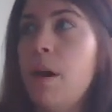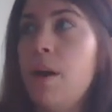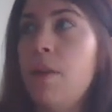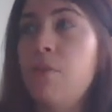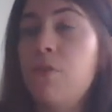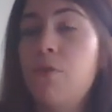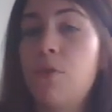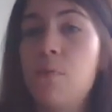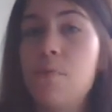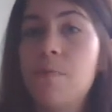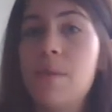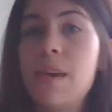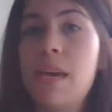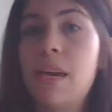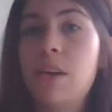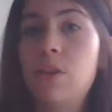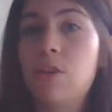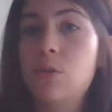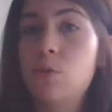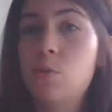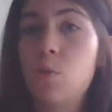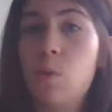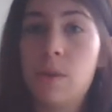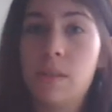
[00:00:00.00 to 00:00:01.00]
But for
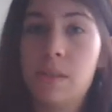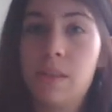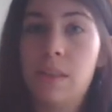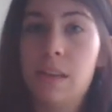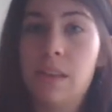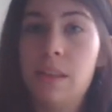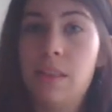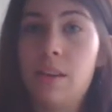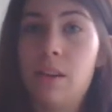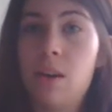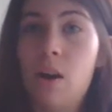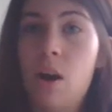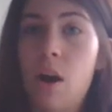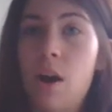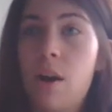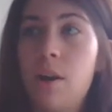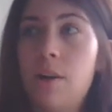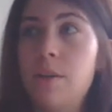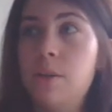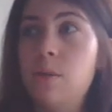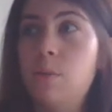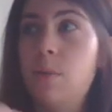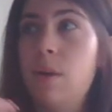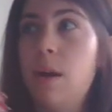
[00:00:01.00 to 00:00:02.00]
me, it just wasn't in the
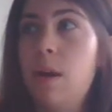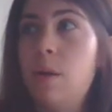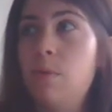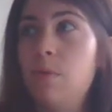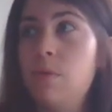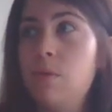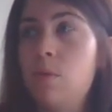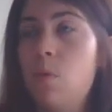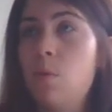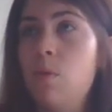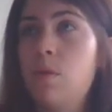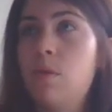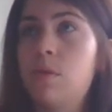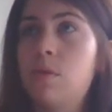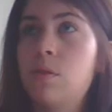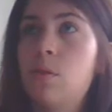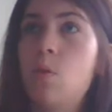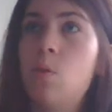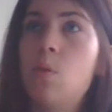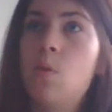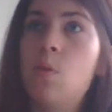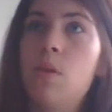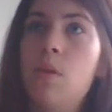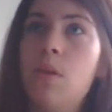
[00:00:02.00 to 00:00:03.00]
cards when I was going to
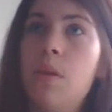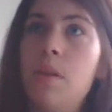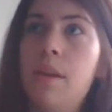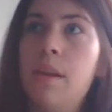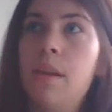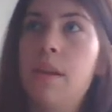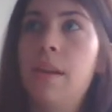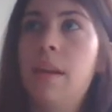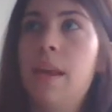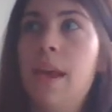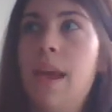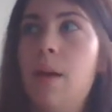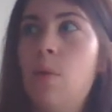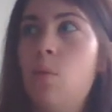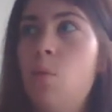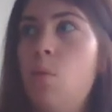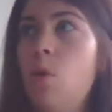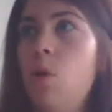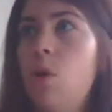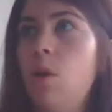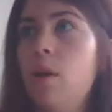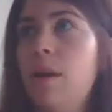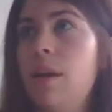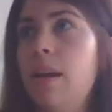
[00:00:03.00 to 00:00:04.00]
school and
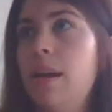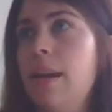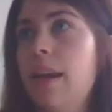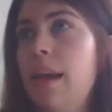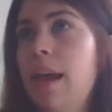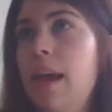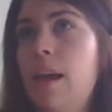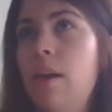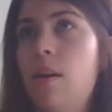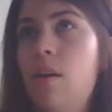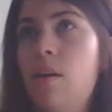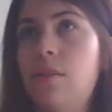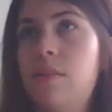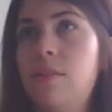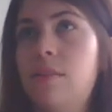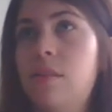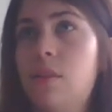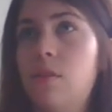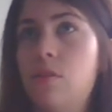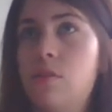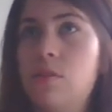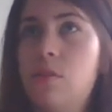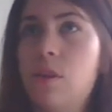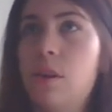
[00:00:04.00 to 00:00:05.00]
had work and had all
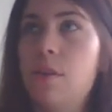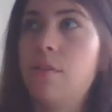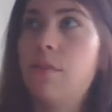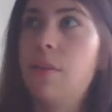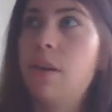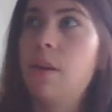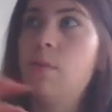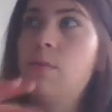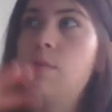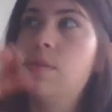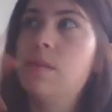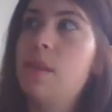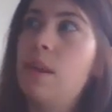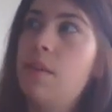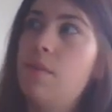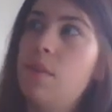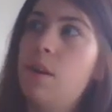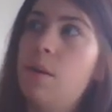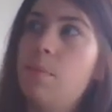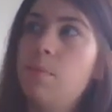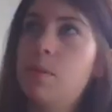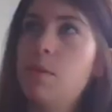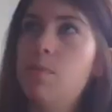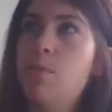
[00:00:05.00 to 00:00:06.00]
this other stuff, and I was
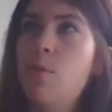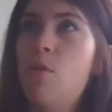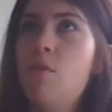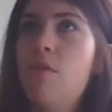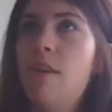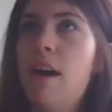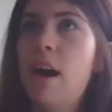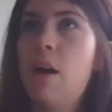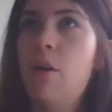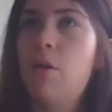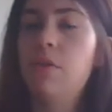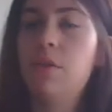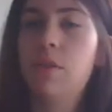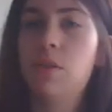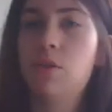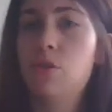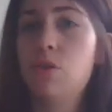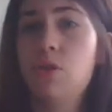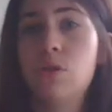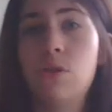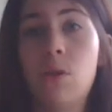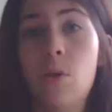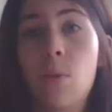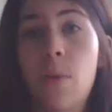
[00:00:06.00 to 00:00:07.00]
saving up to move out, and
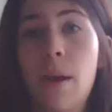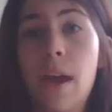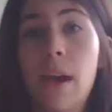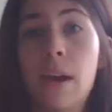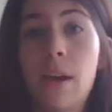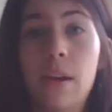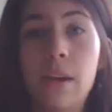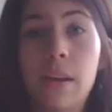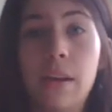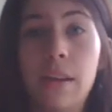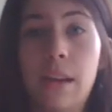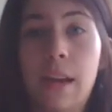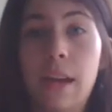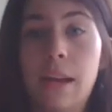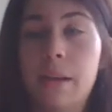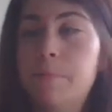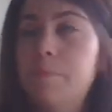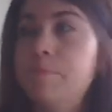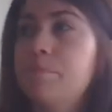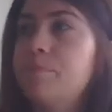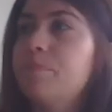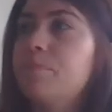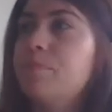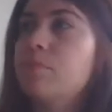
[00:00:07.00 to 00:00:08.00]
there's just no way I could have did
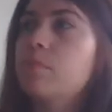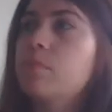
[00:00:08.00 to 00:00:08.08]
it.